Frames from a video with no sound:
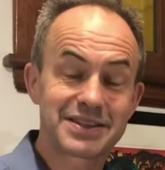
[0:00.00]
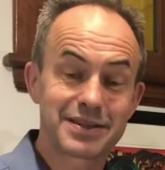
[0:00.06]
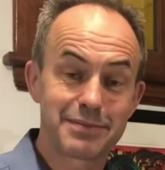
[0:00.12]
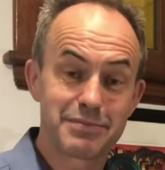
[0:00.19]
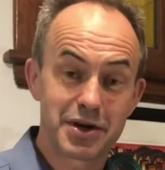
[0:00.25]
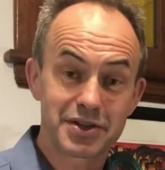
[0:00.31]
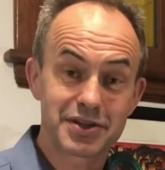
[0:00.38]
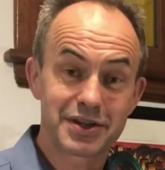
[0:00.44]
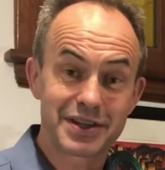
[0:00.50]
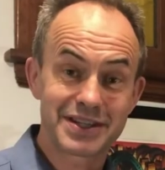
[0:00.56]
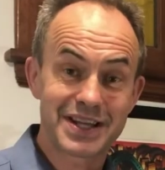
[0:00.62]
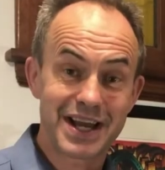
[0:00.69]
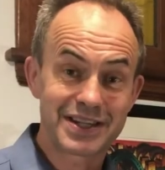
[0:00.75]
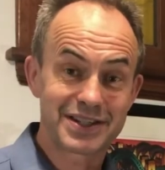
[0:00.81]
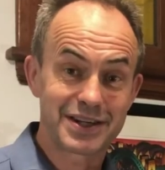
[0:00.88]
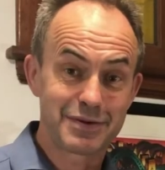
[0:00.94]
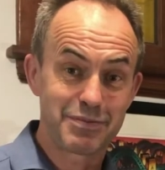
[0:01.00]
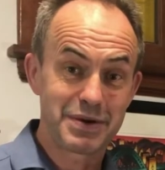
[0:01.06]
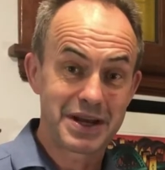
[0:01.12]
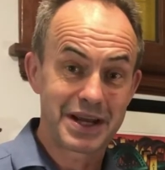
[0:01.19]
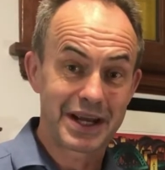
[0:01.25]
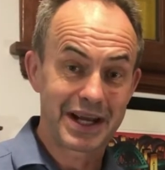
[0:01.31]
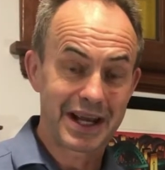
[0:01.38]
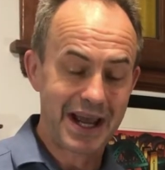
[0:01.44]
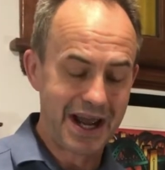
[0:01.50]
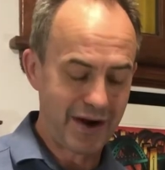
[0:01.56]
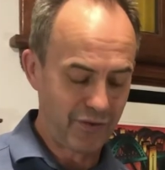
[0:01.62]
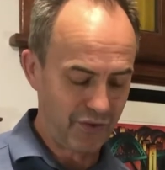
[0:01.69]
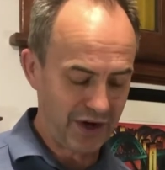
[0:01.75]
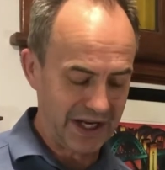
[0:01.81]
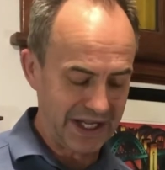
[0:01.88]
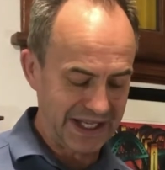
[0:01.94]
the muscle that's actually being
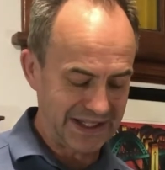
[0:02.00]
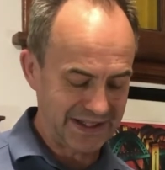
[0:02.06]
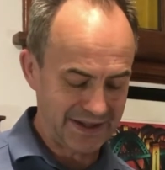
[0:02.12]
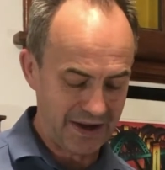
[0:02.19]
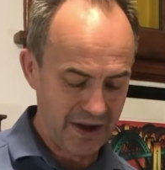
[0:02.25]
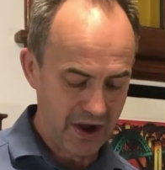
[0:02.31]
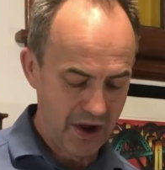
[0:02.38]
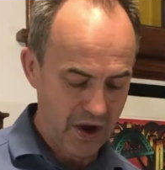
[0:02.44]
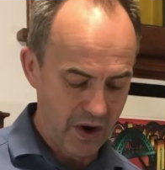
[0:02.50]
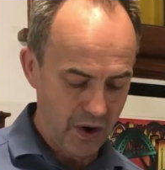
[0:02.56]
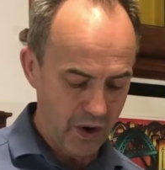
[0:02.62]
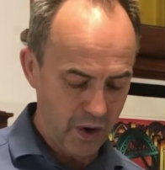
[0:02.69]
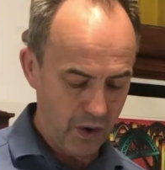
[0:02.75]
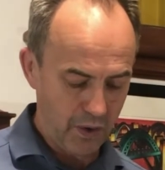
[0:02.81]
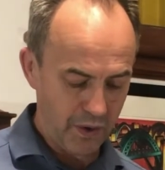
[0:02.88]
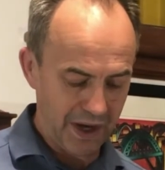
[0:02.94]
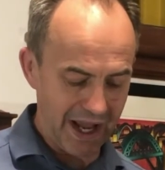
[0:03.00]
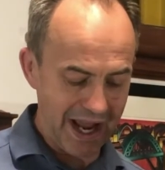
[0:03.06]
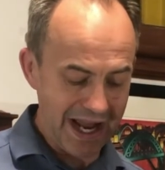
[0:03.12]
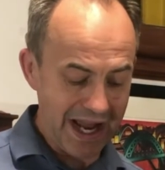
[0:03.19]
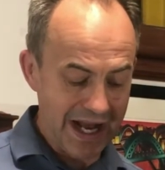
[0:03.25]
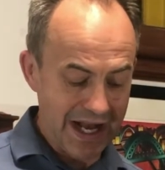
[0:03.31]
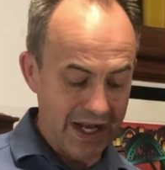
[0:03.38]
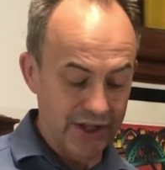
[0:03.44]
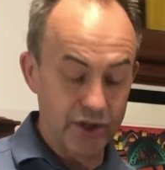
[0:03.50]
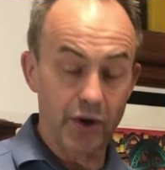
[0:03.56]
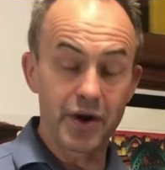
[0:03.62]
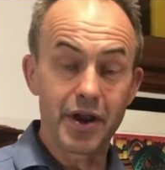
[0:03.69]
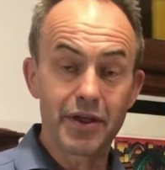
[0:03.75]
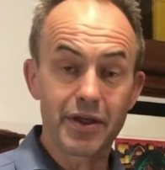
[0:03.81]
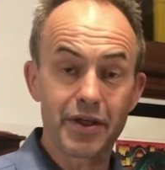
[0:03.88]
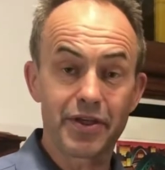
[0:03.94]
released. Okay, so
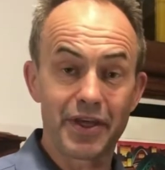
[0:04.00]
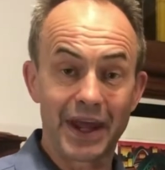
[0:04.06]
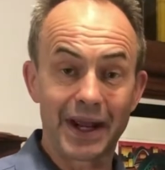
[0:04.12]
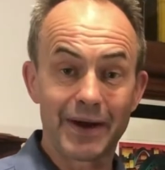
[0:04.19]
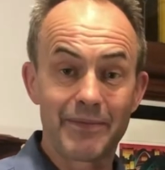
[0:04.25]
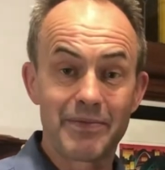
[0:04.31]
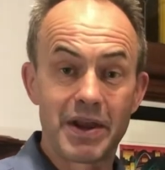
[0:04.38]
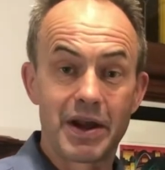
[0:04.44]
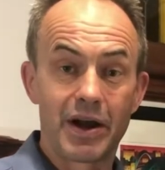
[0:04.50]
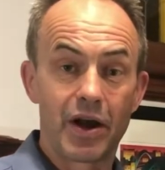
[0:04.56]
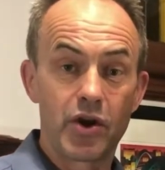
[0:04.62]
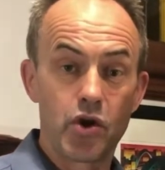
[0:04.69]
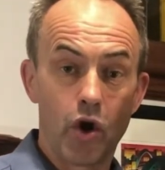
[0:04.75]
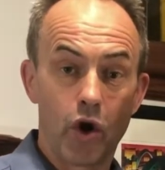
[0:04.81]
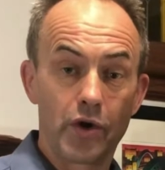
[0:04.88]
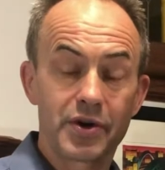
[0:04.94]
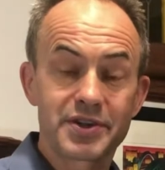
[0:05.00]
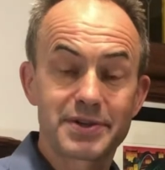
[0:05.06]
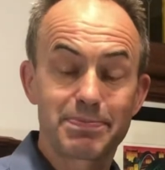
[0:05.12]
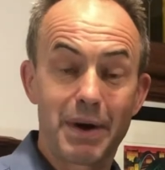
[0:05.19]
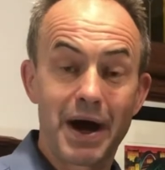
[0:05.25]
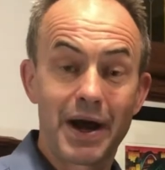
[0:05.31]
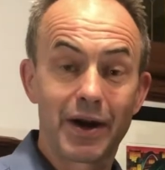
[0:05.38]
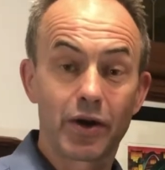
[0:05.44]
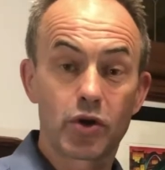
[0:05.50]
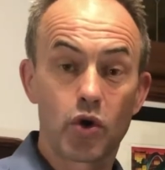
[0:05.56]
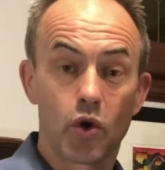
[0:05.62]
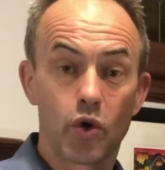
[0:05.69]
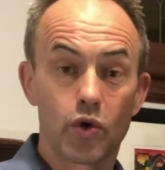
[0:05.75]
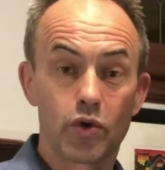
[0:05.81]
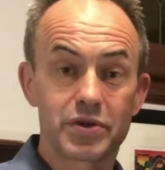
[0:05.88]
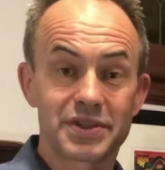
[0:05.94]
another thing, non-spinal
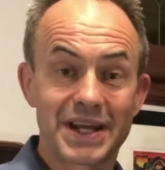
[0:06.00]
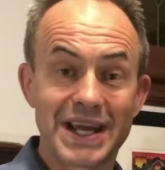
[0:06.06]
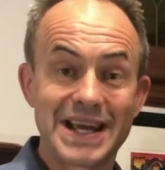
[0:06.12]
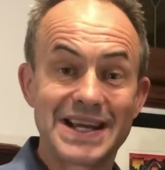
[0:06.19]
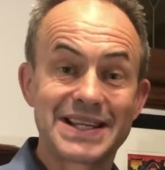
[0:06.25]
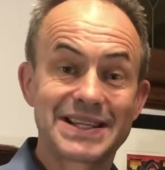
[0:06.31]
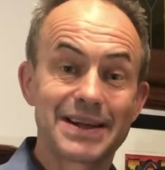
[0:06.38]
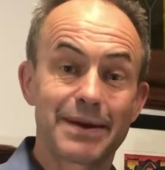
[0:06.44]
cause, is